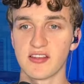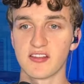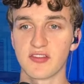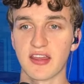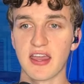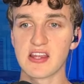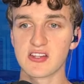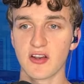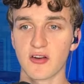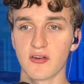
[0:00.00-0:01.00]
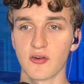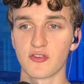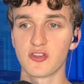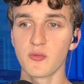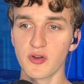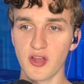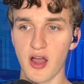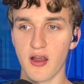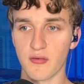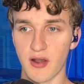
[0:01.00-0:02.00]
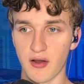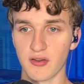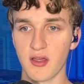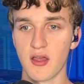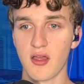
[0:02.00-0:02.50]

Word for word: He has vacation on Crow's super yacht around